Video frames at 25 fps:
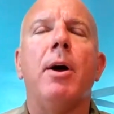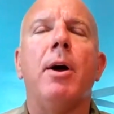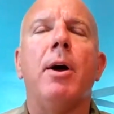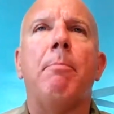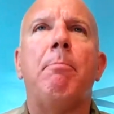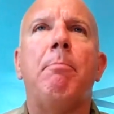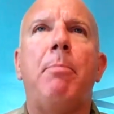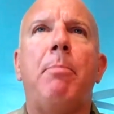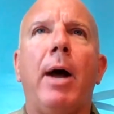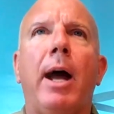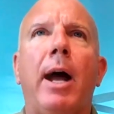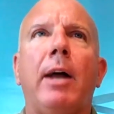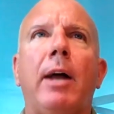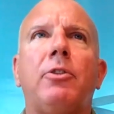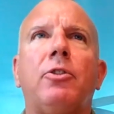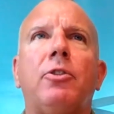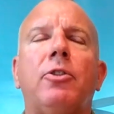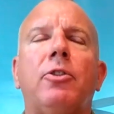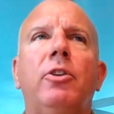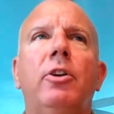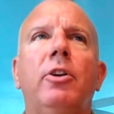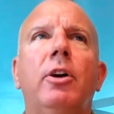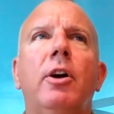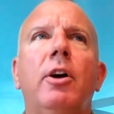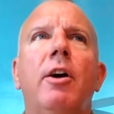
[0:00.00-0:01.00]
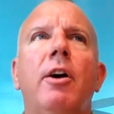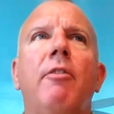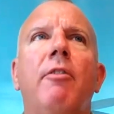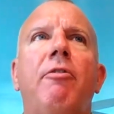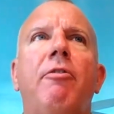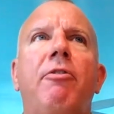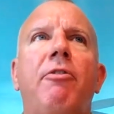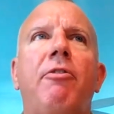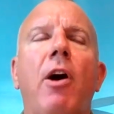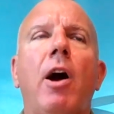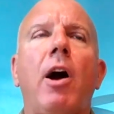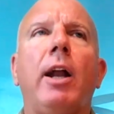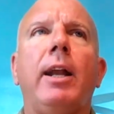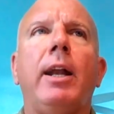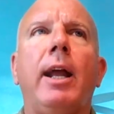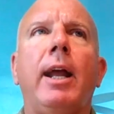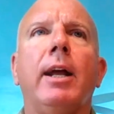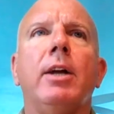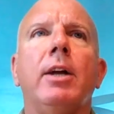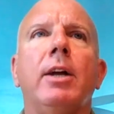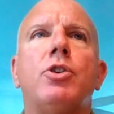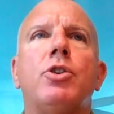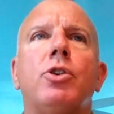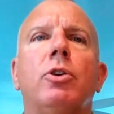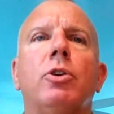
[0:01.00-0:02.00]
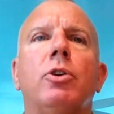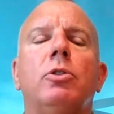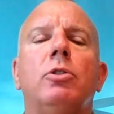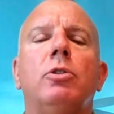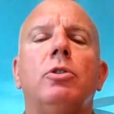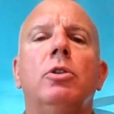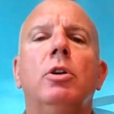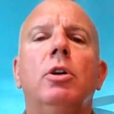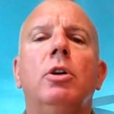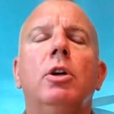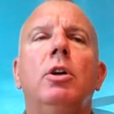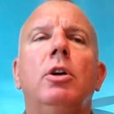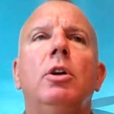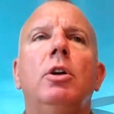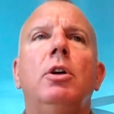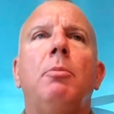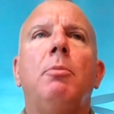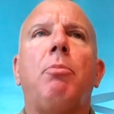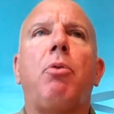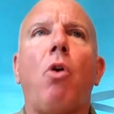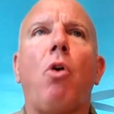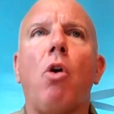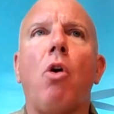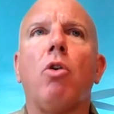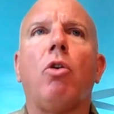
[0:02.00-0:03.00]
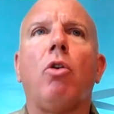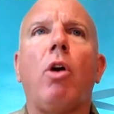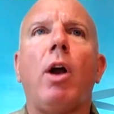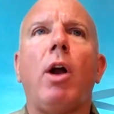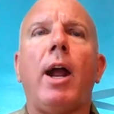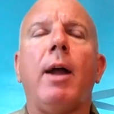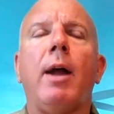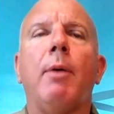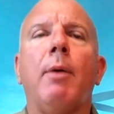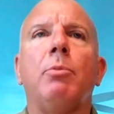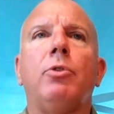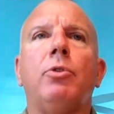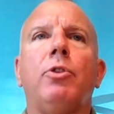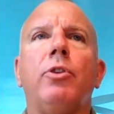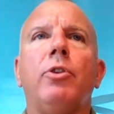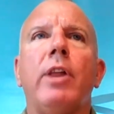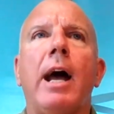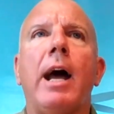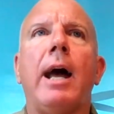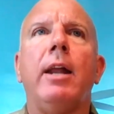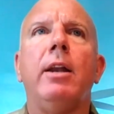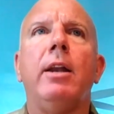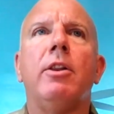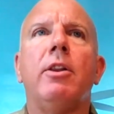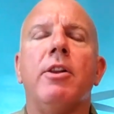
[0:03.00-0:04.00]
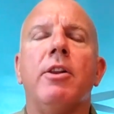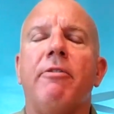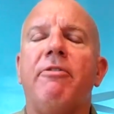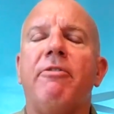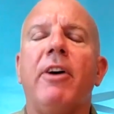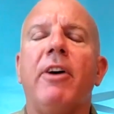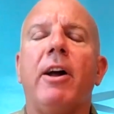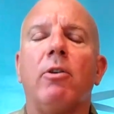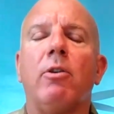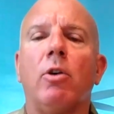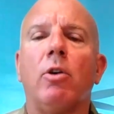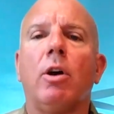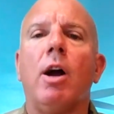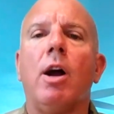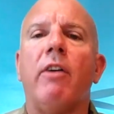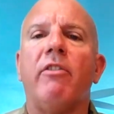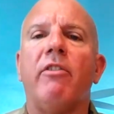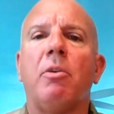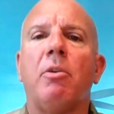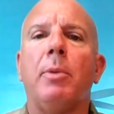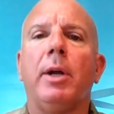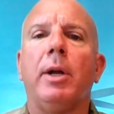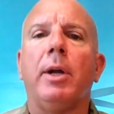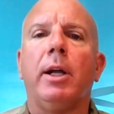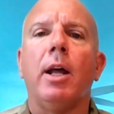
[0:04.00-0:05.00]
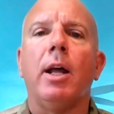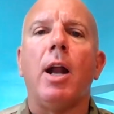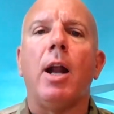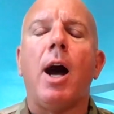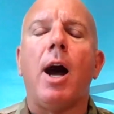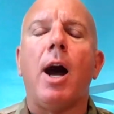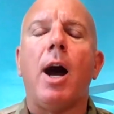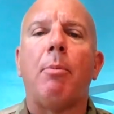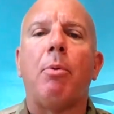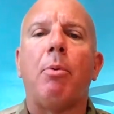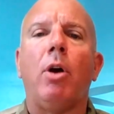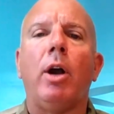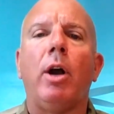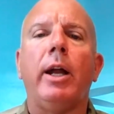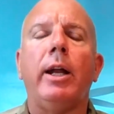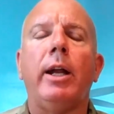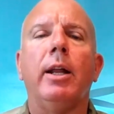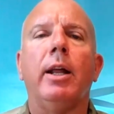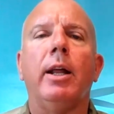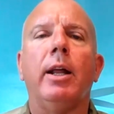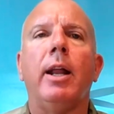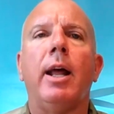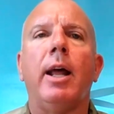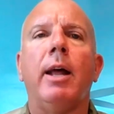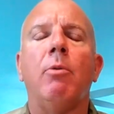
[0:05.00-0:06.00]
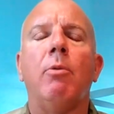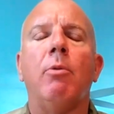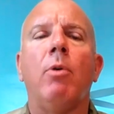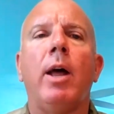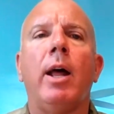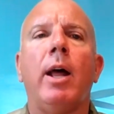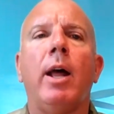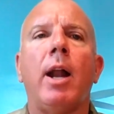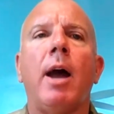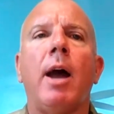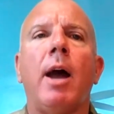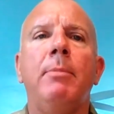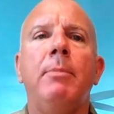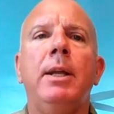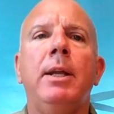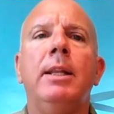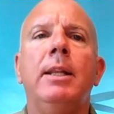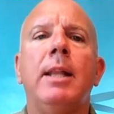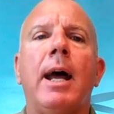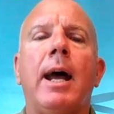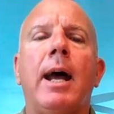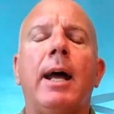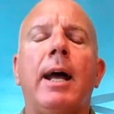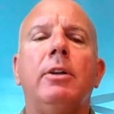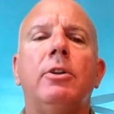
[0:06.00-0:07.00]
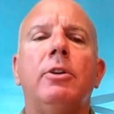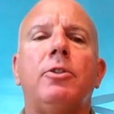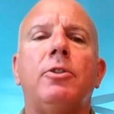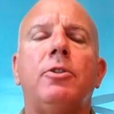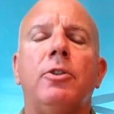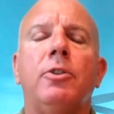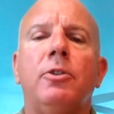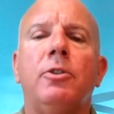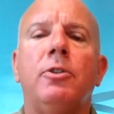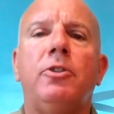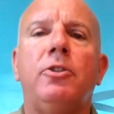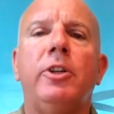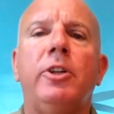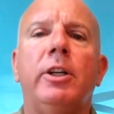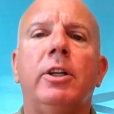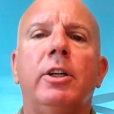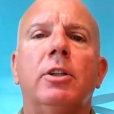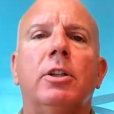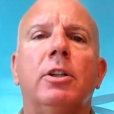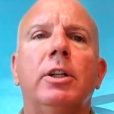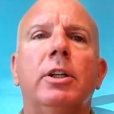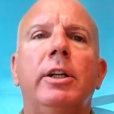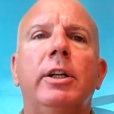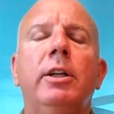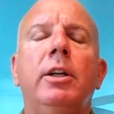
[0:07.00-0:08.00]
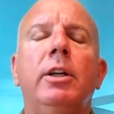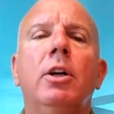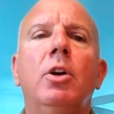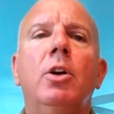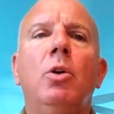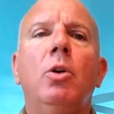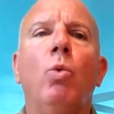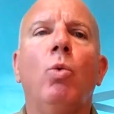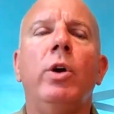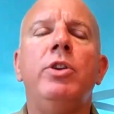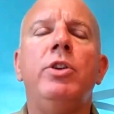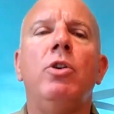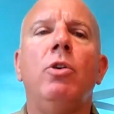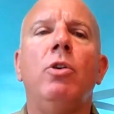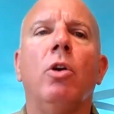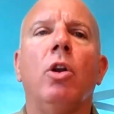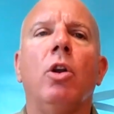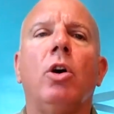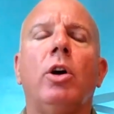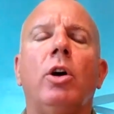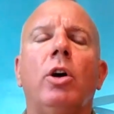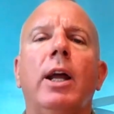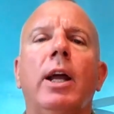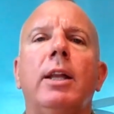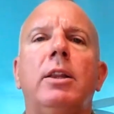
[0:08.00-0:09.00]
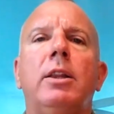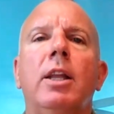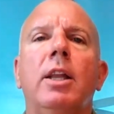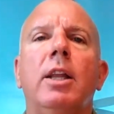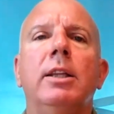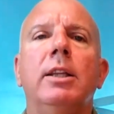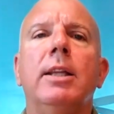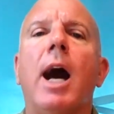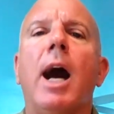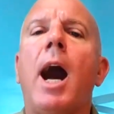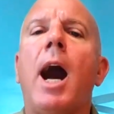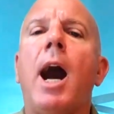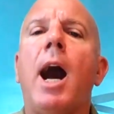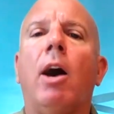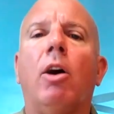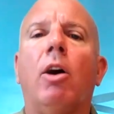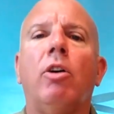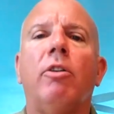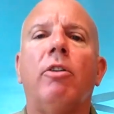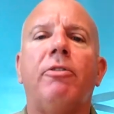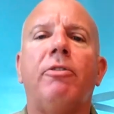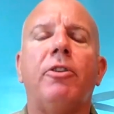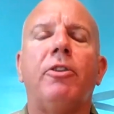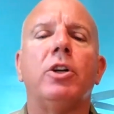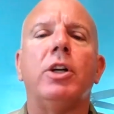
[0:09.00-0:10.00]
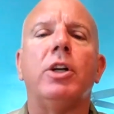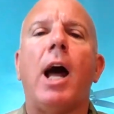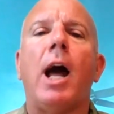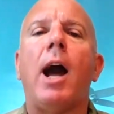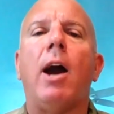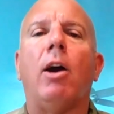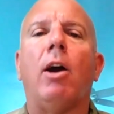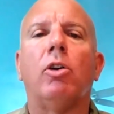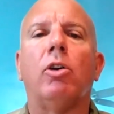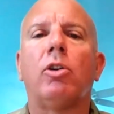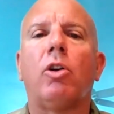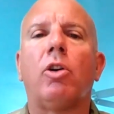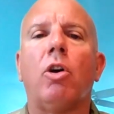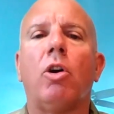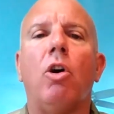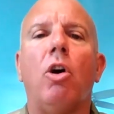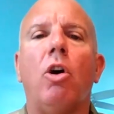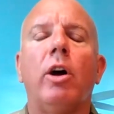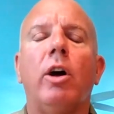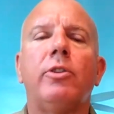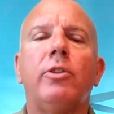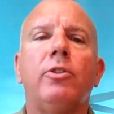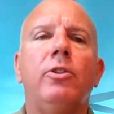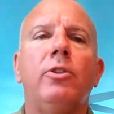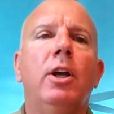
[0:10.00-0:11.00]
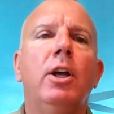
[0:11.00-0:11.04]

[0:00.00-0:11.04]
best financial programs that the federal government can operate. And I mean that sincerely. When you look at the dollar for dollar cost,